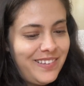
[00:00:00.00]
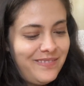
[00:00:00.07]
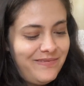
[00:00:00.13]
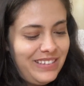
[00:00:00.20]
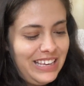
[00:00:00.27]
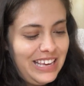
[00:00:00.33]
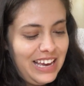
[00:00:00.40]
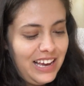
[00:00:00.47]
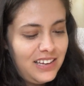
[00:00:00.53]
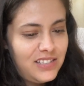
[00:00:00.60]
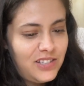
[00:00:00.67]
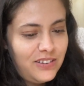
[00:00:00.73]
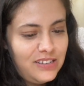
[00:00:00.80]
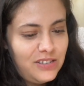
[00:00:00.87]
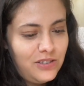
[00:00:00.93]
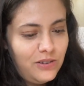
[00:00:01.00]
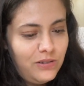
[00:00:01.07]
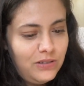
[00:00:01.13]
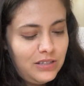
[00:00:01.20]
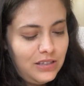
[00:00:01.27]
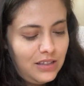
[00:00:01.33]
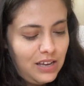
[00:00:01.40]
But yeah, so I
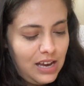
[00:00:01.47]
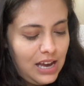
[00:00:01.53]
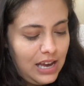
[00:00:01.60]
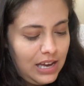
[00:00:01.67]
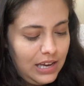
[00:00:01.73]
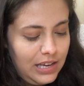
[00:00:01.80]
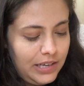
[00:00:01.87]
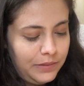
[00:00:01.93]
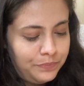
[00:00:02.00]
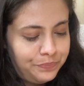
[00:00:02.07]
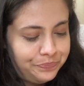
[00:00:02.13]
sold that.